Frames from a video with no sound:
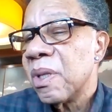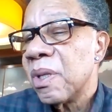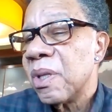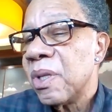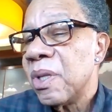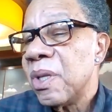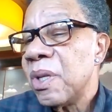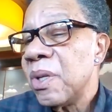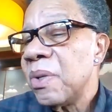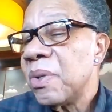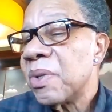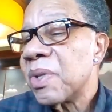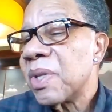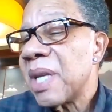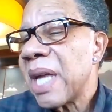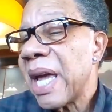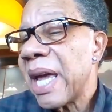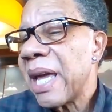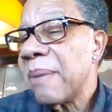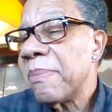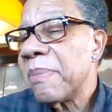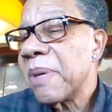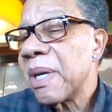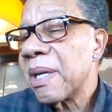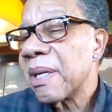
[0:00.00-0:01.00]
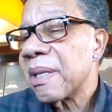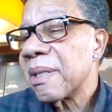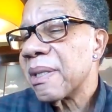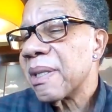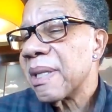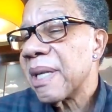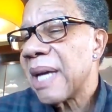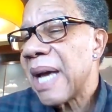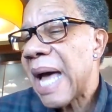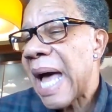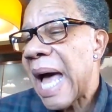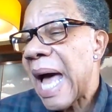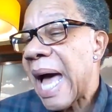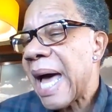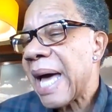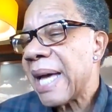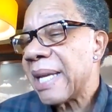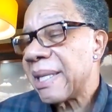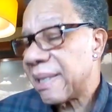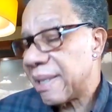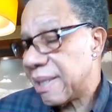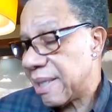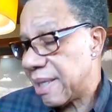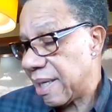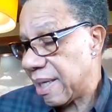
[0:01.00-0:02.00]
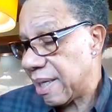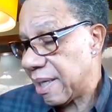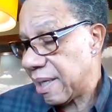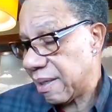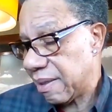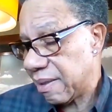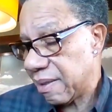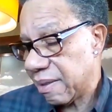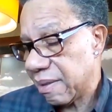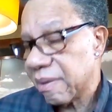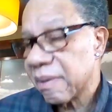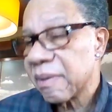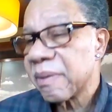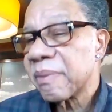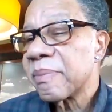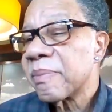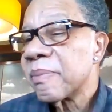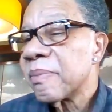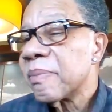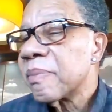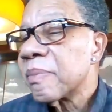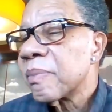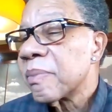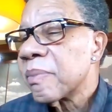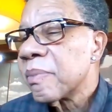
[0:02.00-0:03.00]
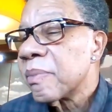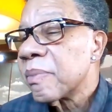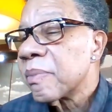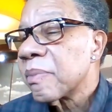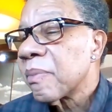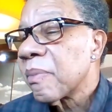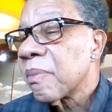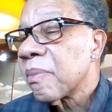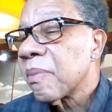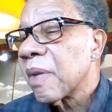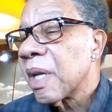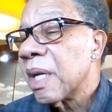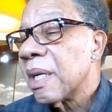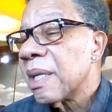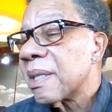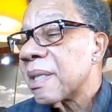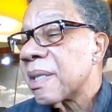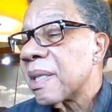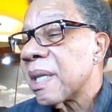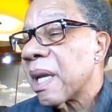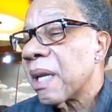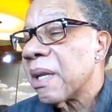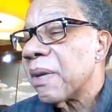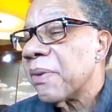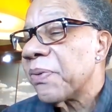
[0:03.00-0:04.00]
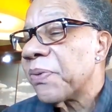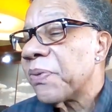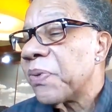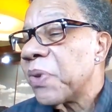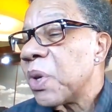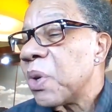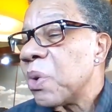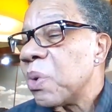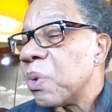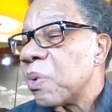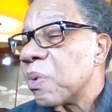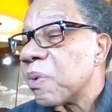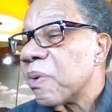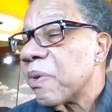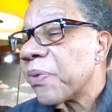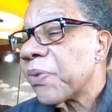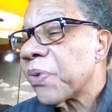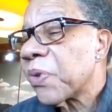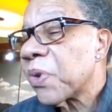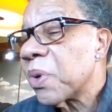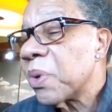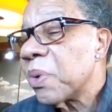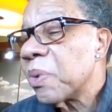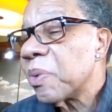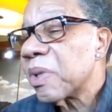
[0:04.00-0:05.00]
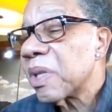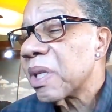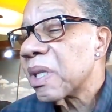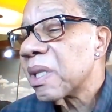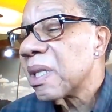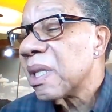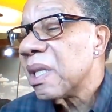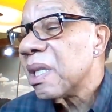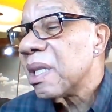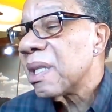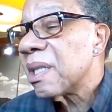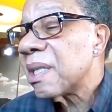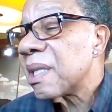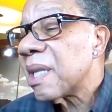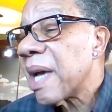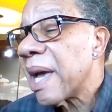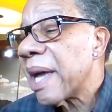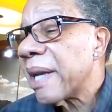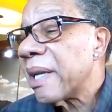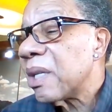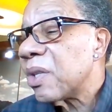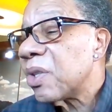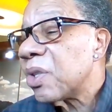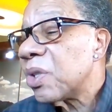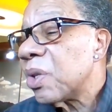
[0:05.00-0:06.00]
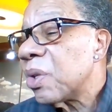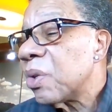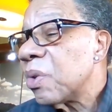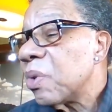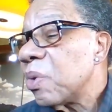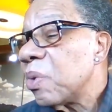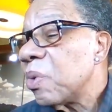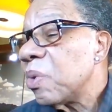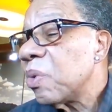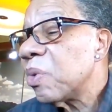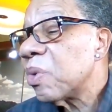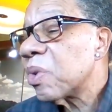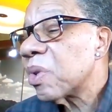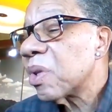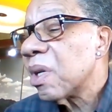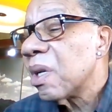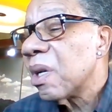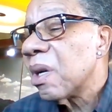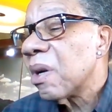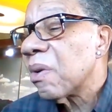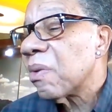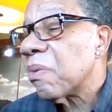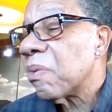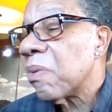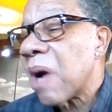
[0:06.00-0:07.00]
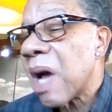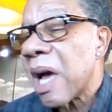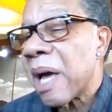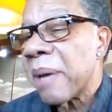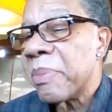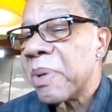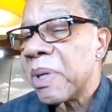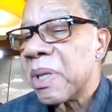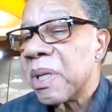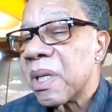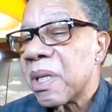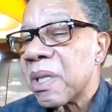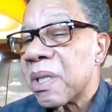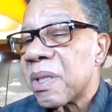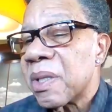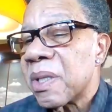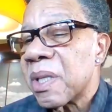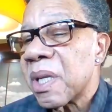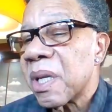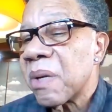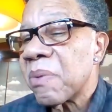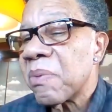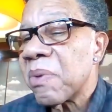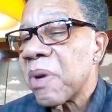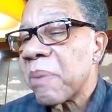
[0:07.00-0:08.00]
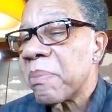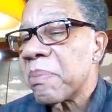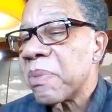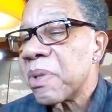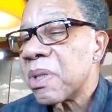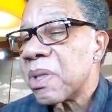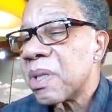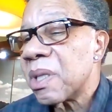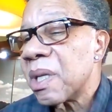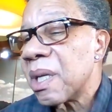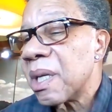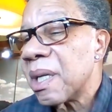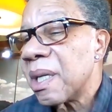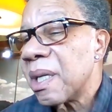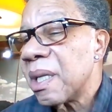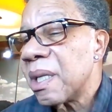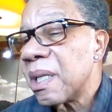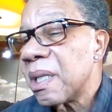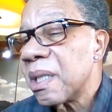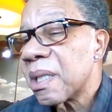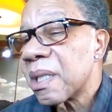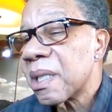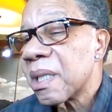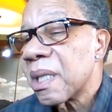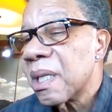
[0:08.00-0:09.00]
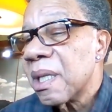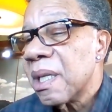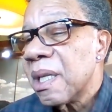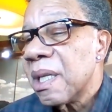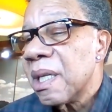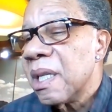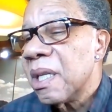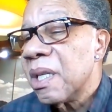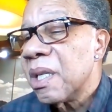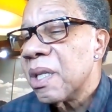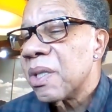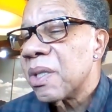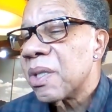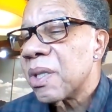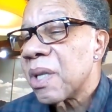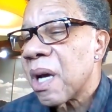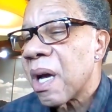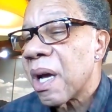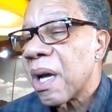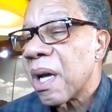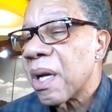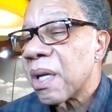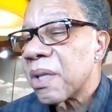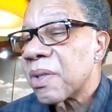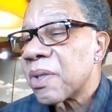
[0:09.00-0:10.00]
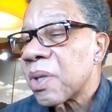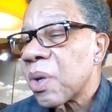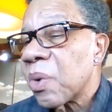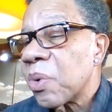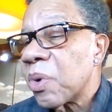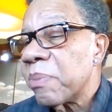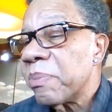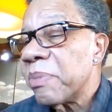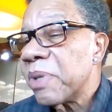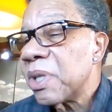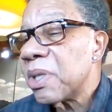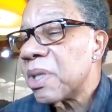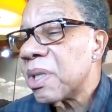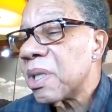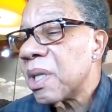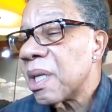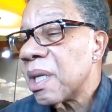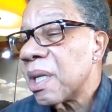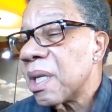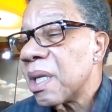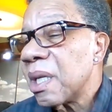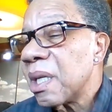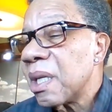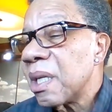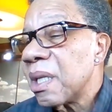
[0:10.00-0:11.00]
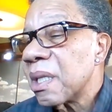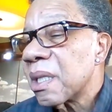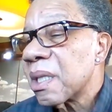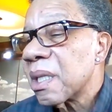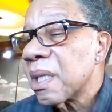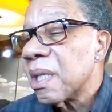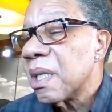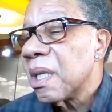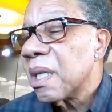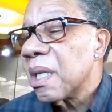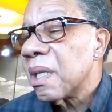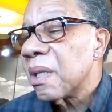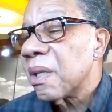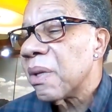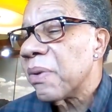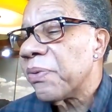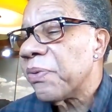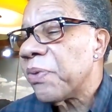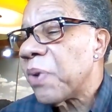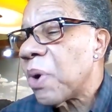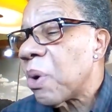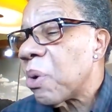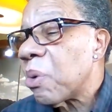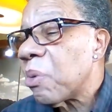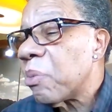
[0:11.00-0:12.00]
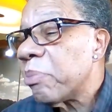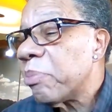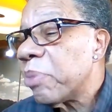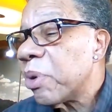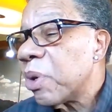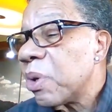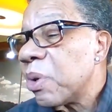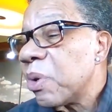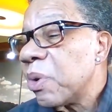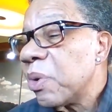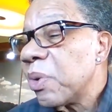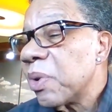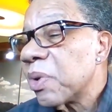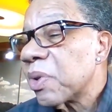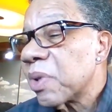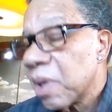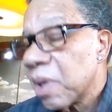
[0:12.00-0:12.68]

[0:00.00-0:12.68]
"You's name it, I's did it. Selling fruit, shining shoes, robbing the cigarette machines, soda machines, the phone booths,